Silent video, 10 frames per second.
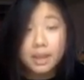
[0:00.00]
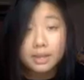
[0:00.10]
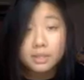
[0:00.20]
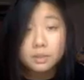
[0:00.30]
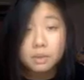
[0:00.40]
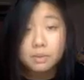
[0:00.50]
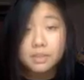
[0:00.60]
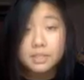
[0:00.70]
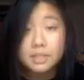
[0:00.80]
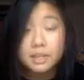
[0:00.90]
X
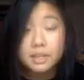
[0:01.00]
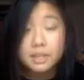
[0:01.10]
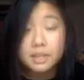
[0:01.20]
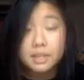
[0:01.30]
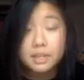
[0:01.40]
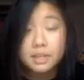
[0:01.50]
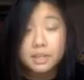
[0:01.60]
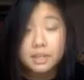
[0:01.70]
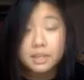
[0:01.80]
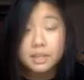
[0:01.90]
represents the number of
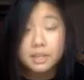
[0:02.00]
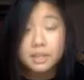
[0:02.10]
items,